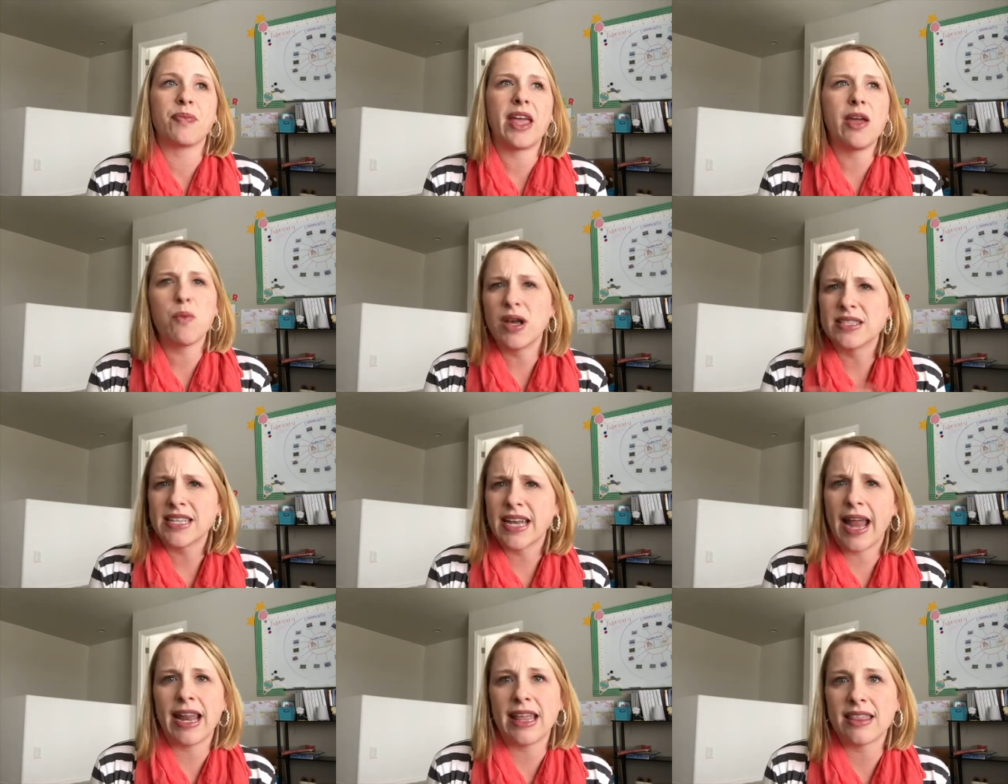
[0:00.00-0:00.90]
it
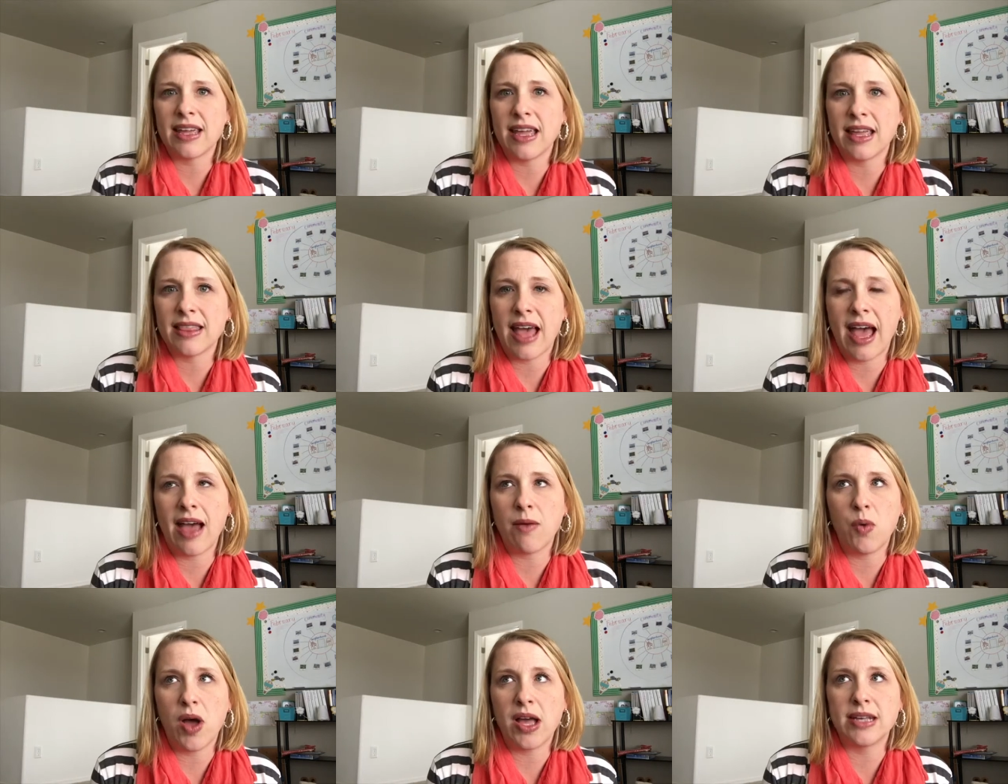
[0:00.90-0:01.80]
wasn't anything
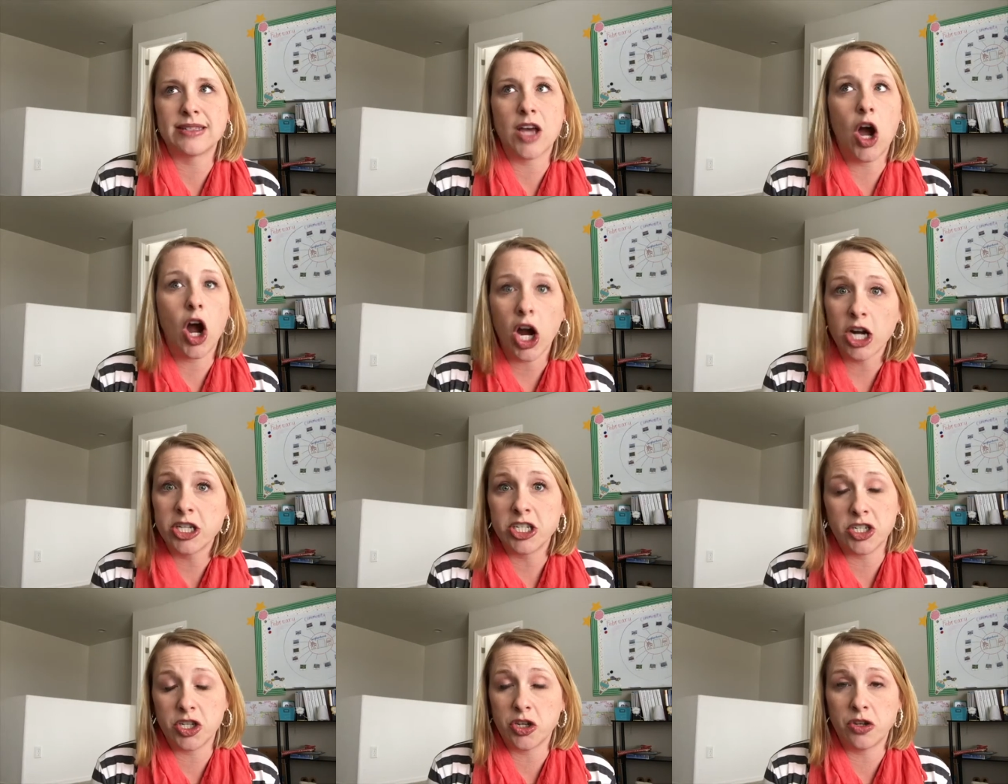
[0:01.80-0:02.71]
that was hard
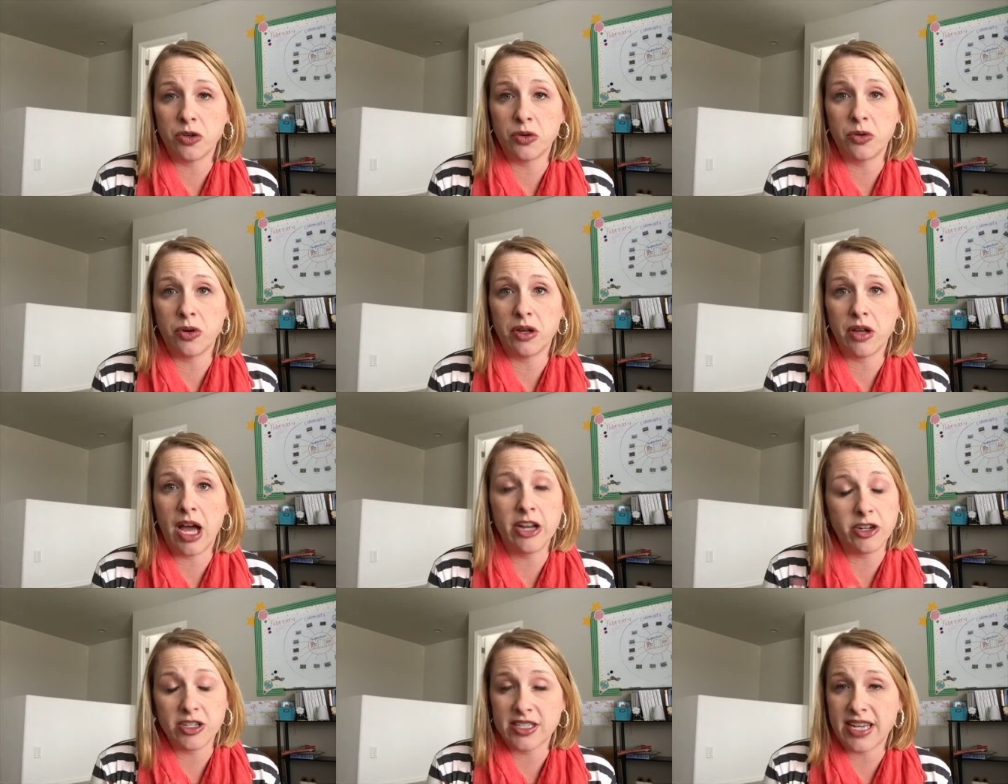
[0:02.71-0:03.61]
to
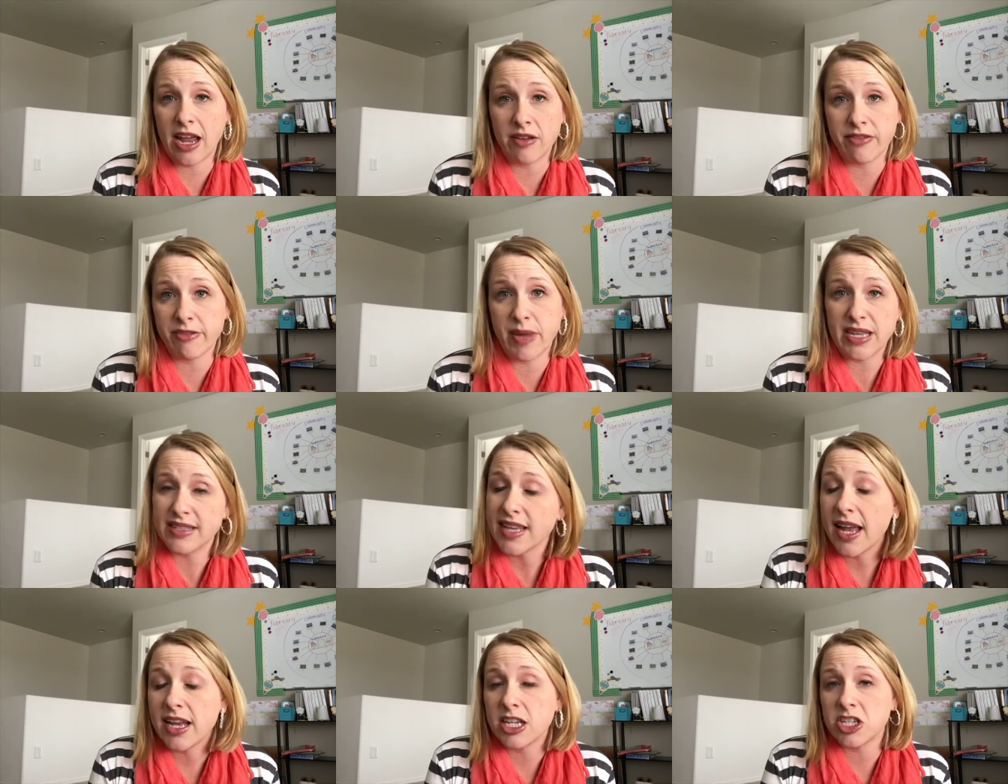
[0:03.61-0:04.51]
understand for my
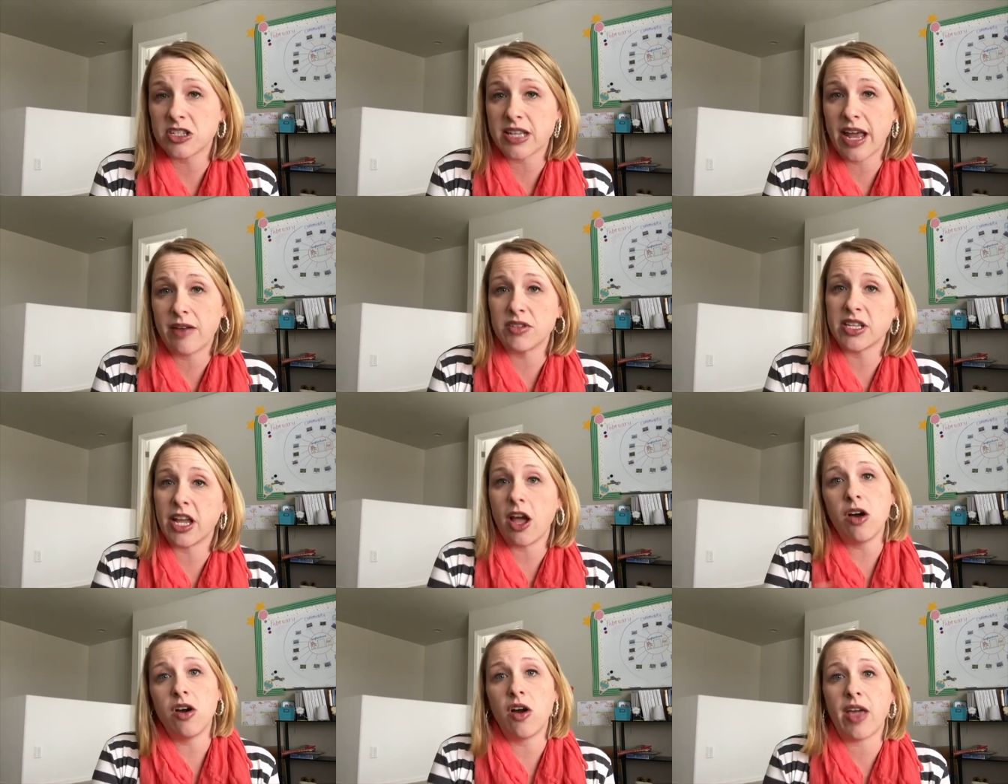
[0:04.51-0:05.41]
son. It just kind of was like,
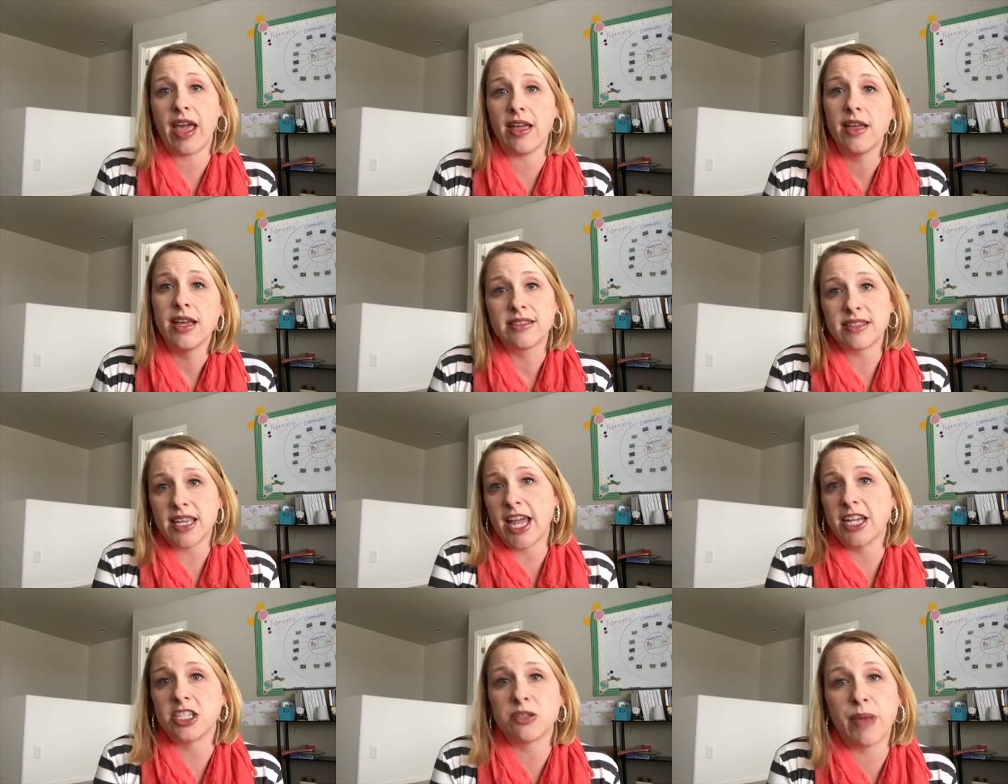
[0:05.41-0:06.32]
oh, okay,
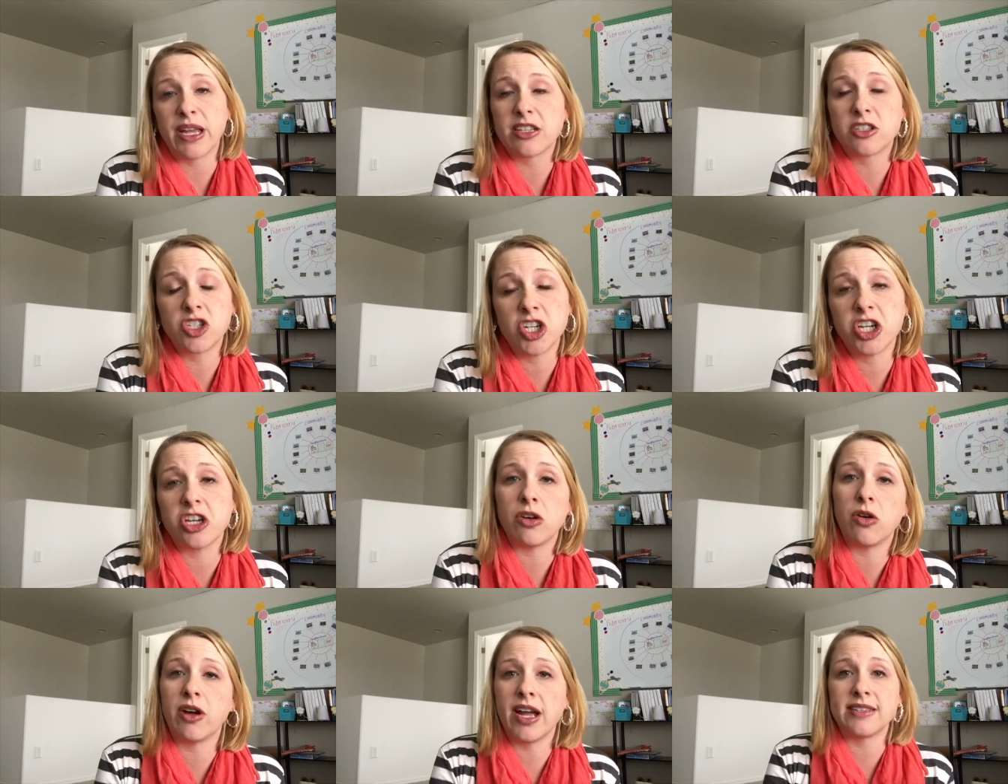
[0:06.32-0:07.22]
CH makes ch
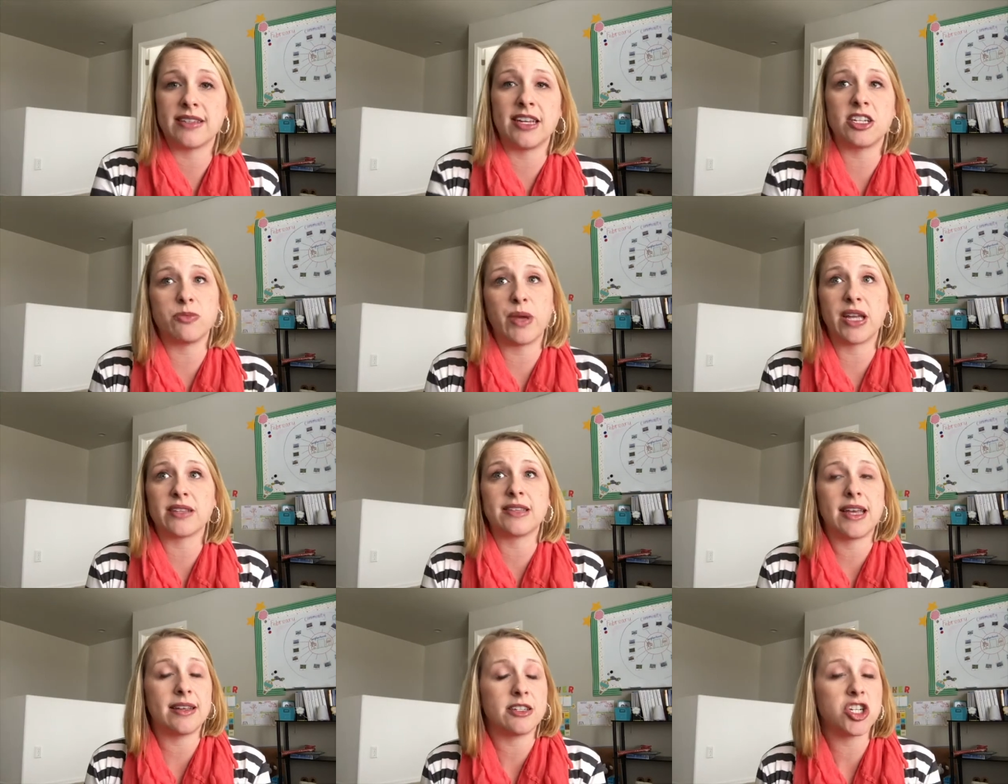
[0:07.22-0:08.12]
or SH
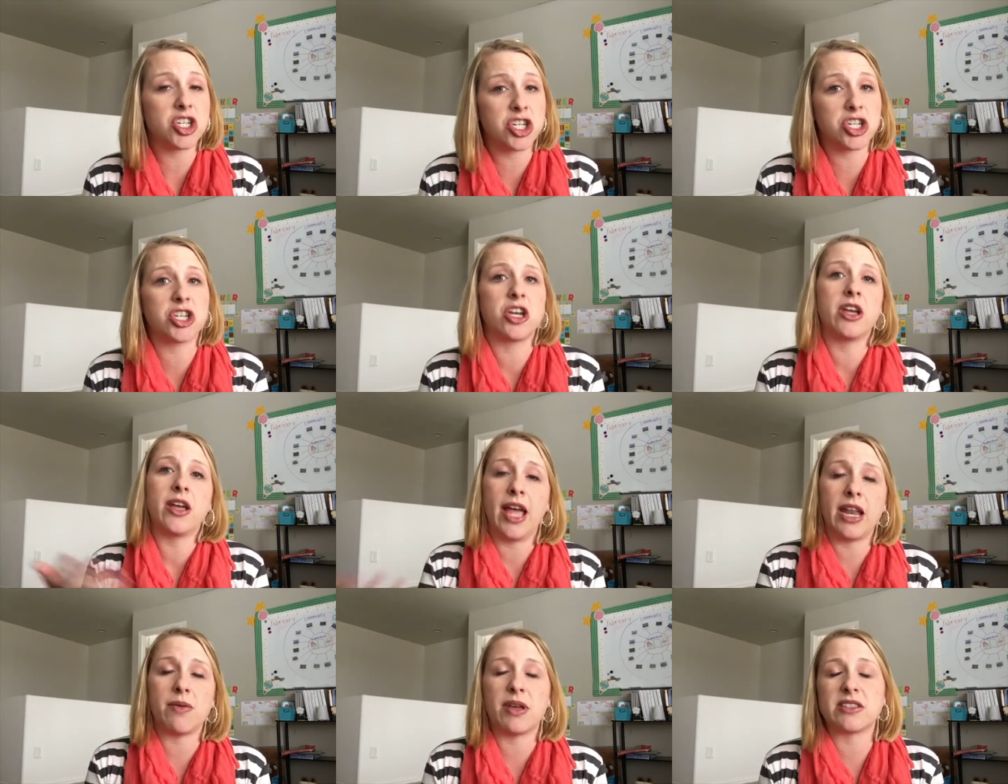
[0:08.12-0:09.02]
makes sh.
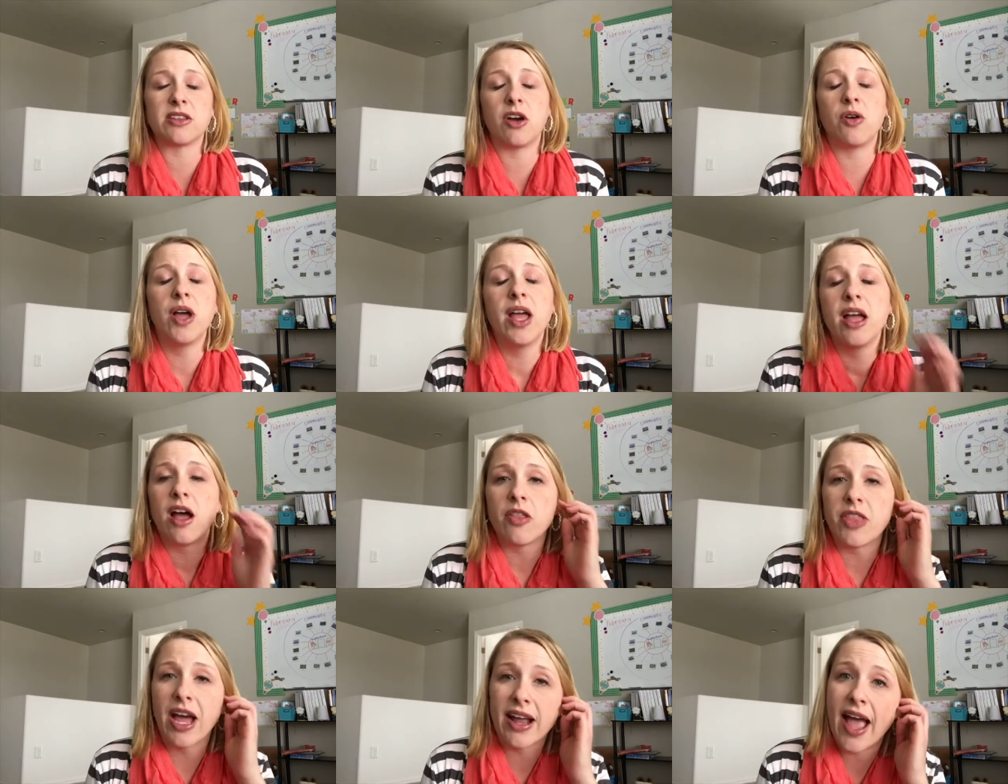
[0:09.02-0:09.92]
Anyway, so
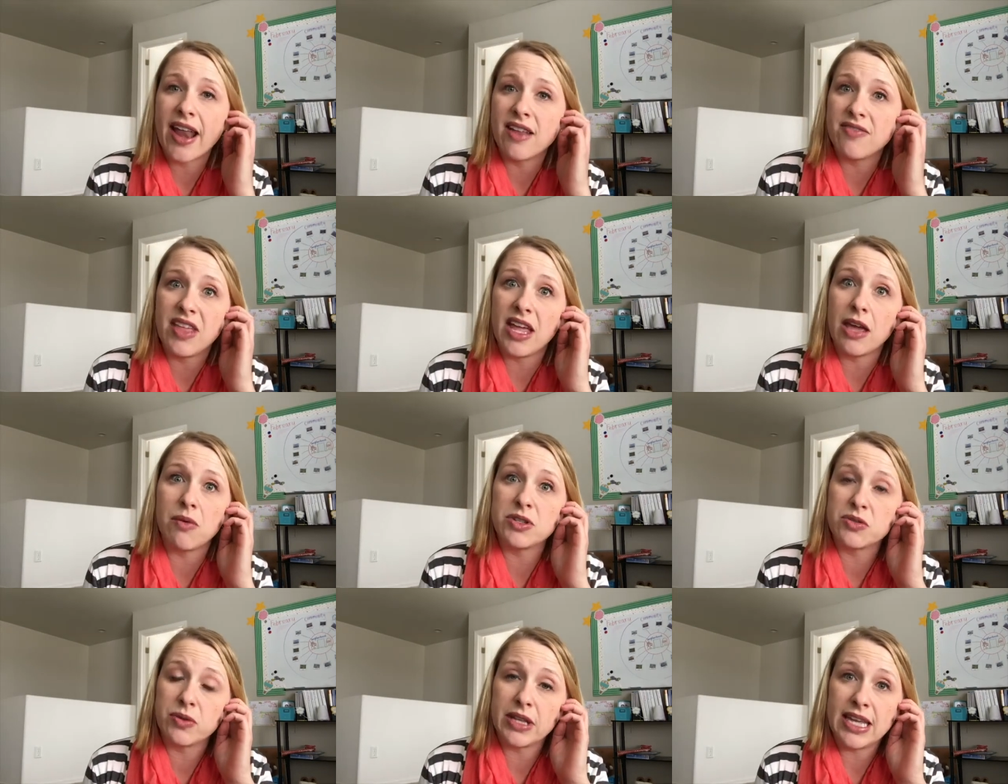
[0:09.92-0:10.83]
that kind of thing, it
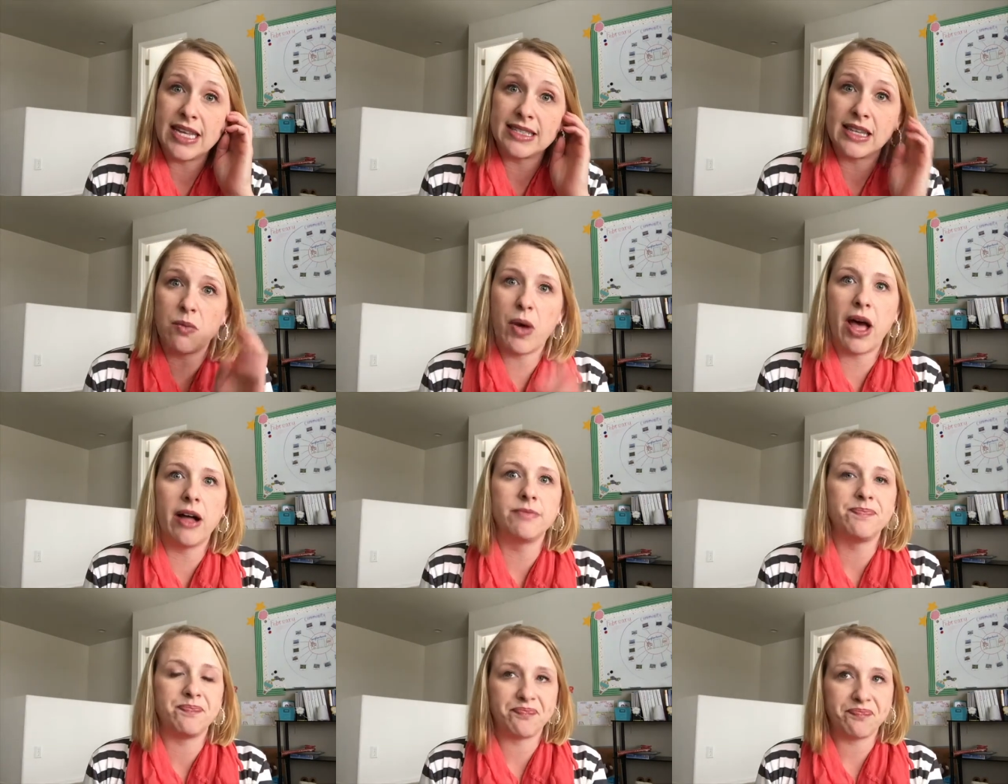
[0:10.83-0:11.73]
was really easy. Well,